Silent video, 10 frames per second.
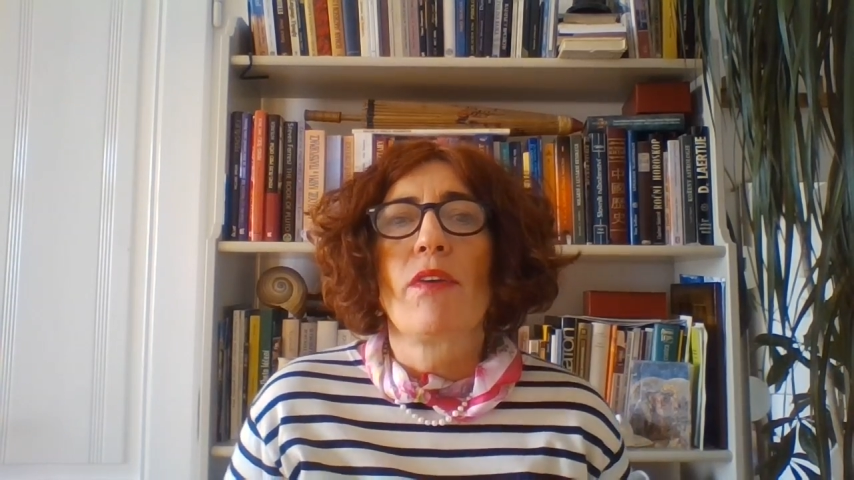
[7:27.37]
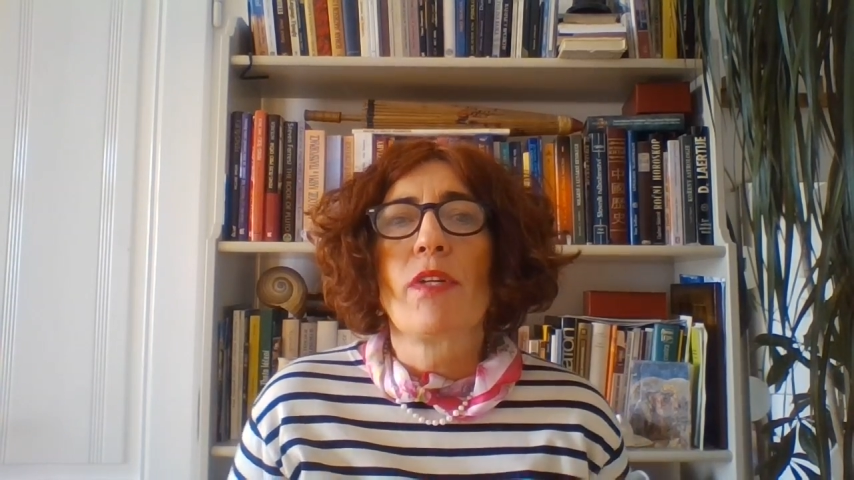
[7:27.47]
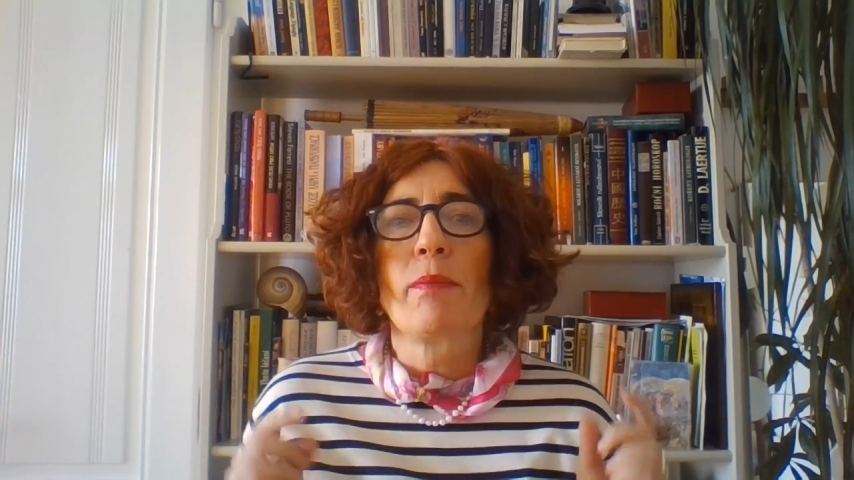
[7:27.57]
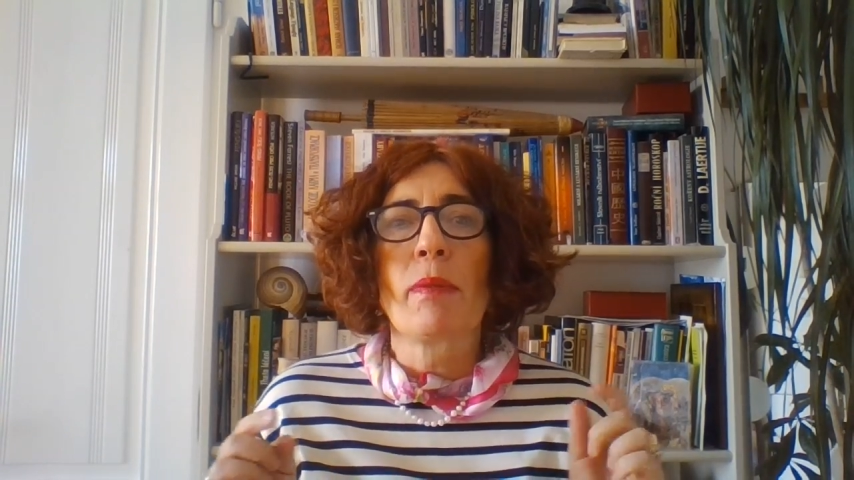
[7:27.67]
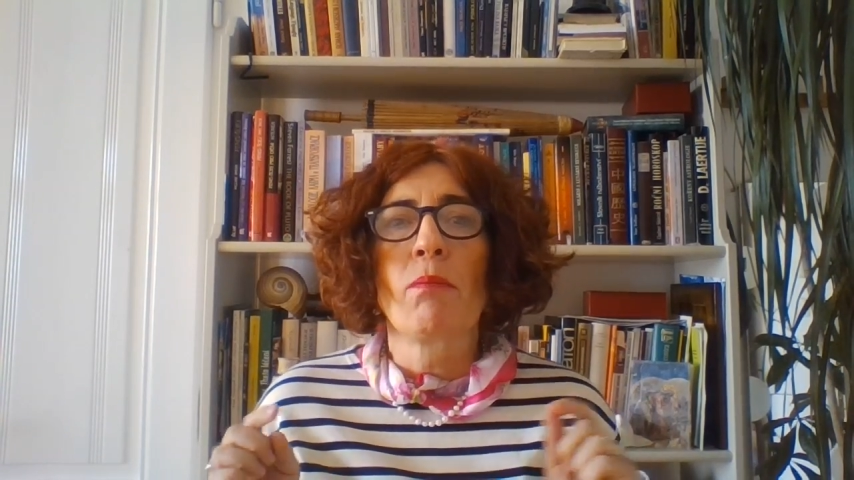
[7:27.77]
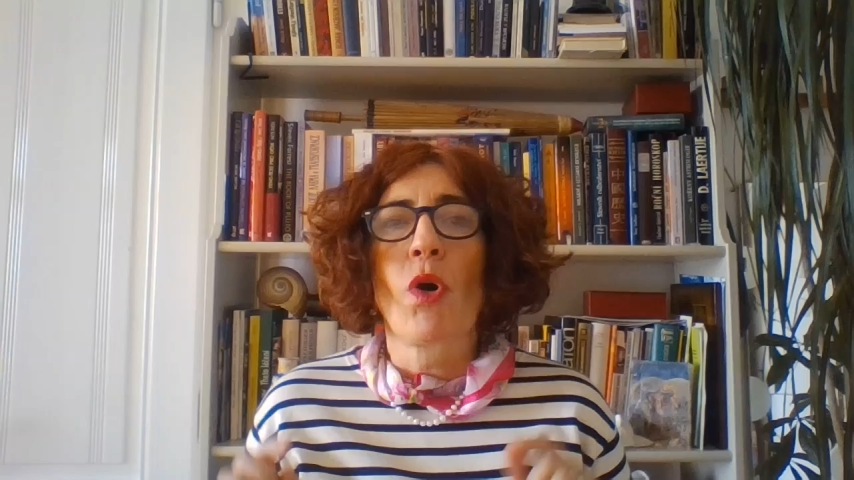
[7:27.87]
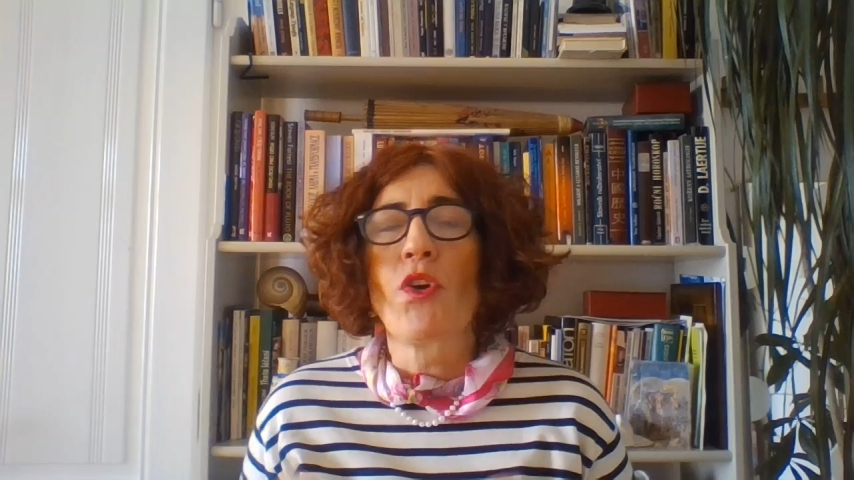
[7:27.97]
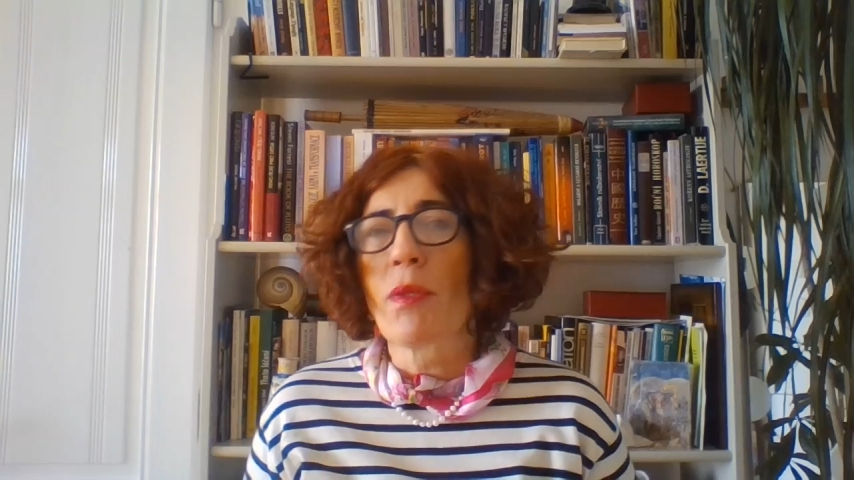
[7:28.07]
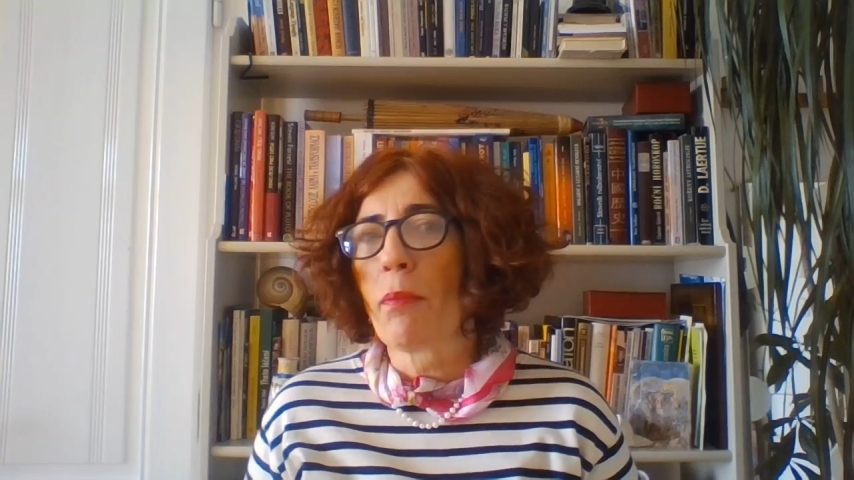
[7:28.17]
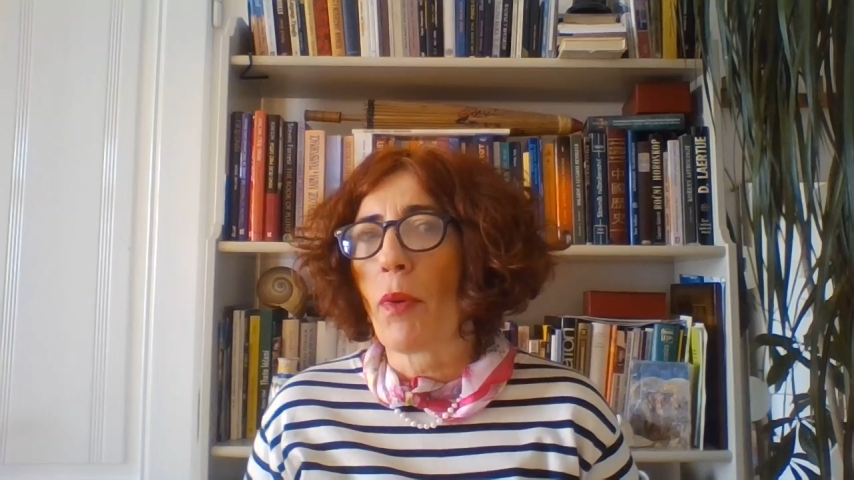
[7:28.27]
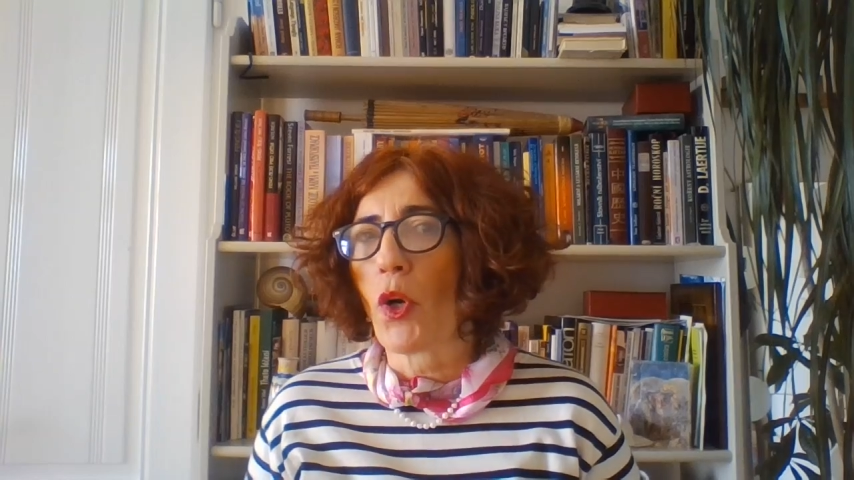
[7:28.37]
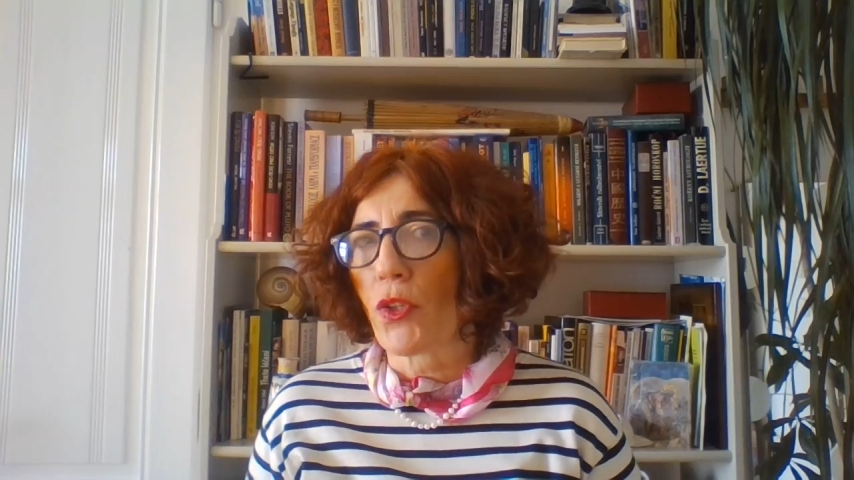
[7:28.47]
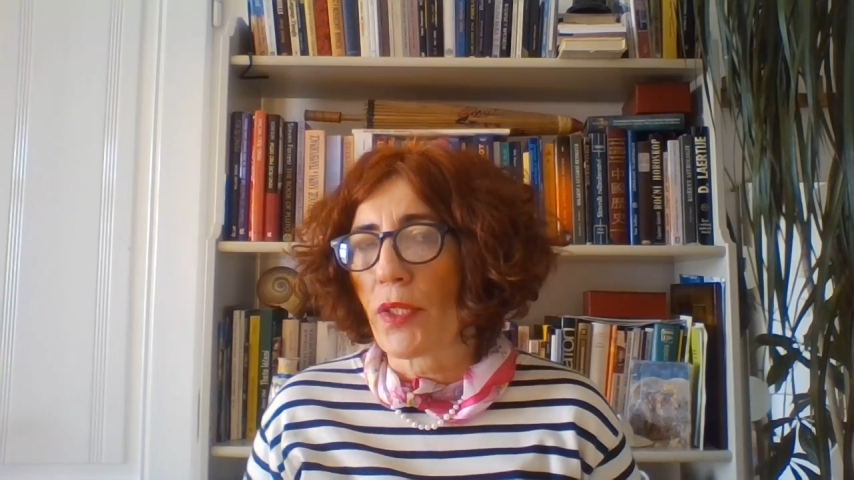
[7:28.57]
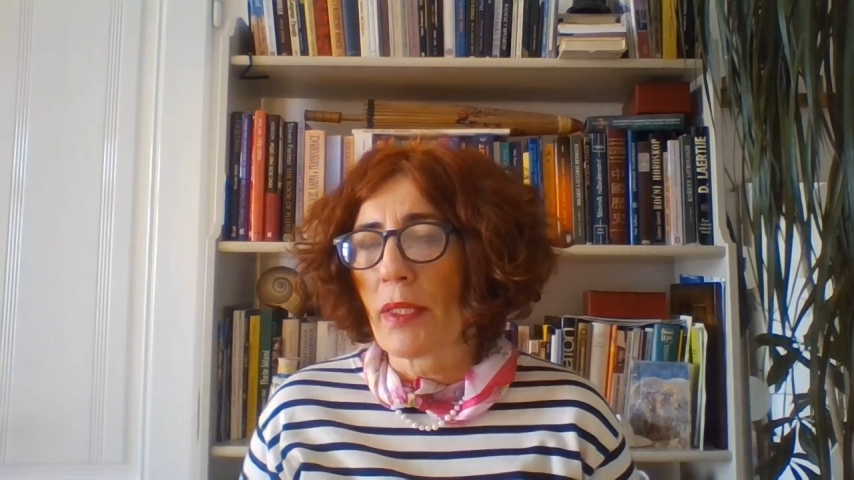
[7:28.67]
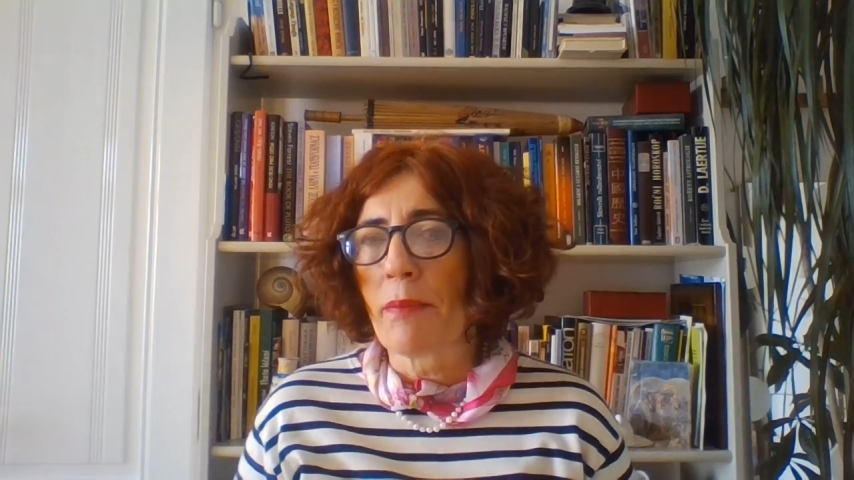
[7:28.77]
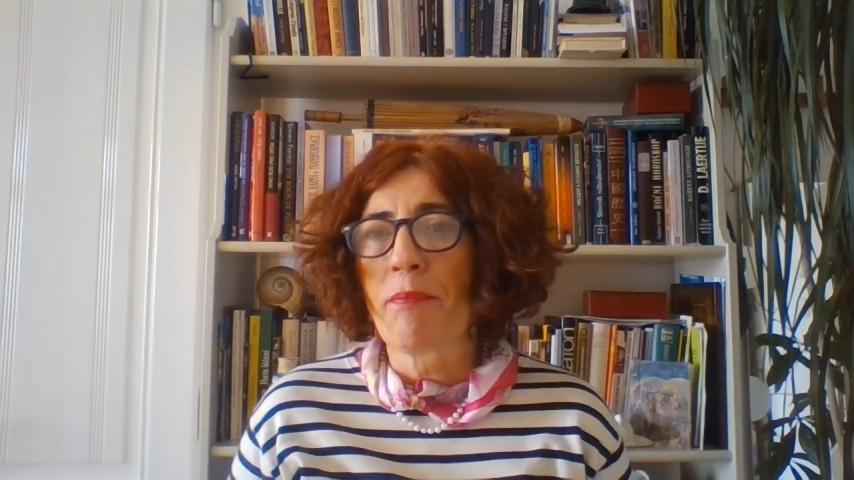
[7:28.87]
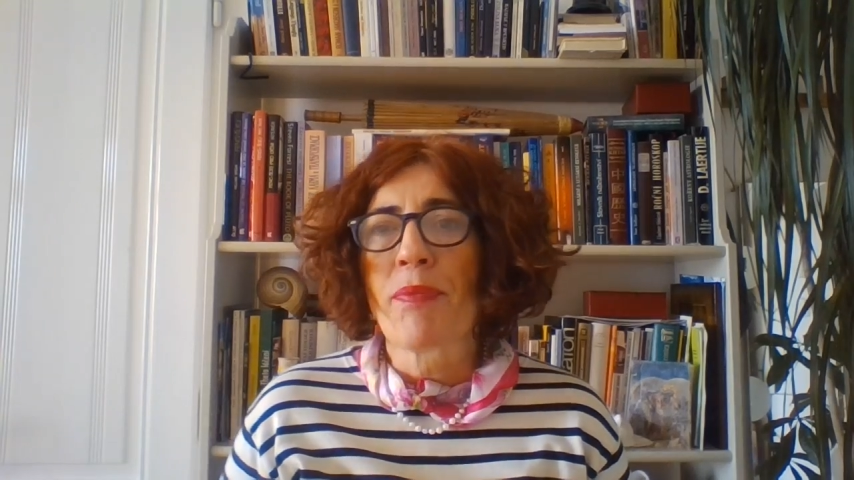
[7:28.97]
will be more important